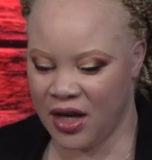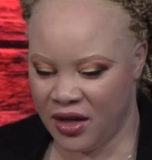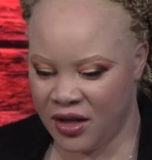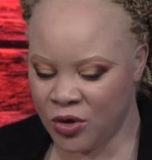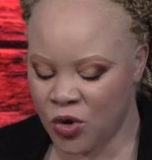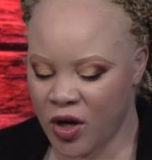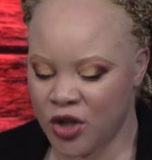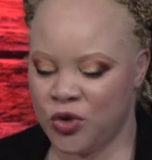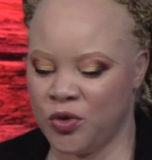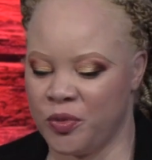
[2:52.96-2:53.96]
Now talk
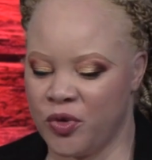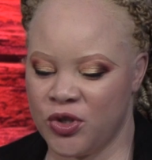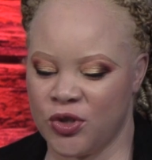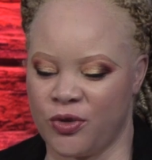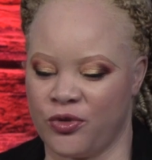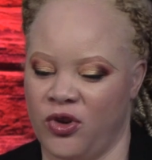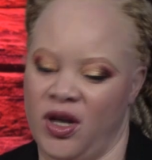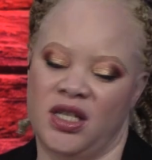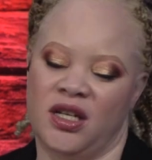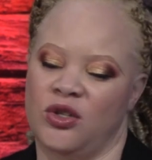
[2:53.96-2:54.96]
us through the process of
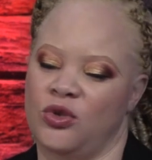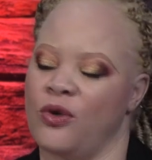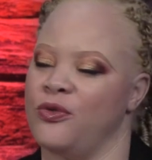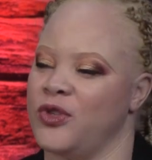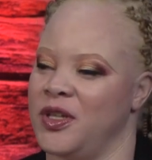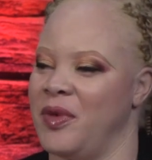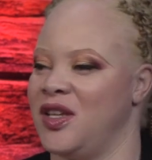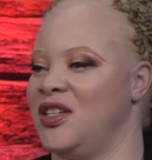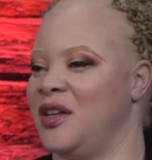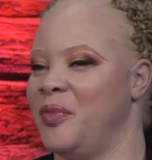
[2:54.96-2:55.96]
creating a song for
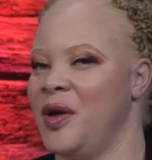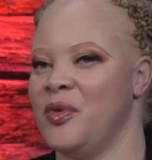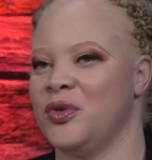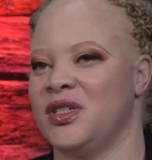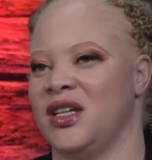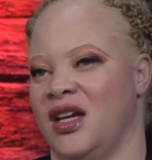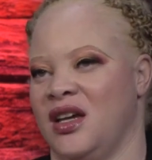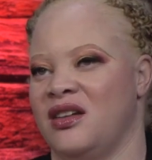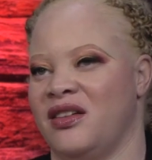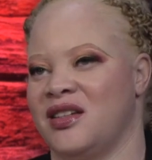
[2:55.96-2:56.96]
Sabastian.
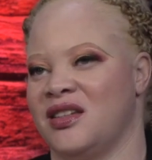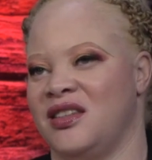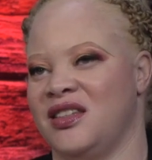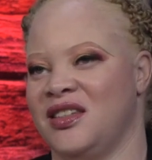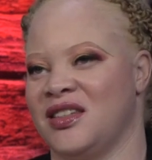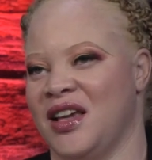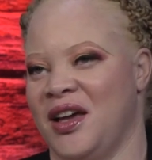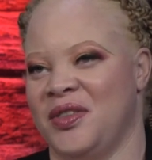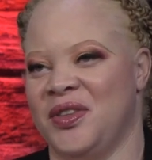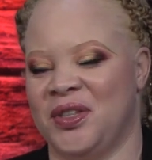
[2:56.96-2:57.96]
Right, this is
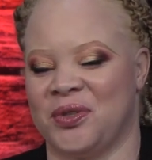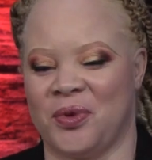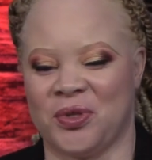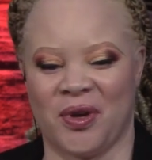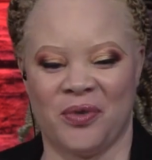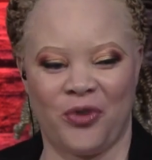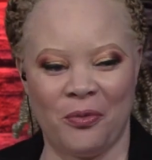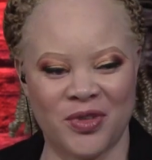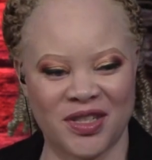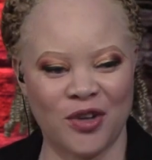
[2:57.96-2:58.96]
what's going
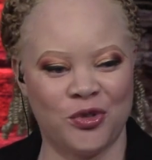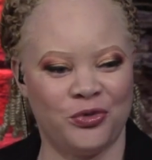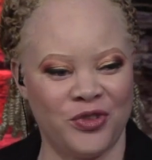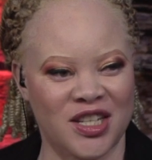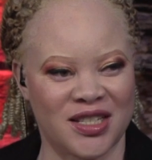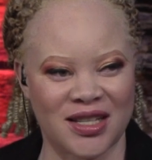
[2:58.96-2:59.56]
from start to finish.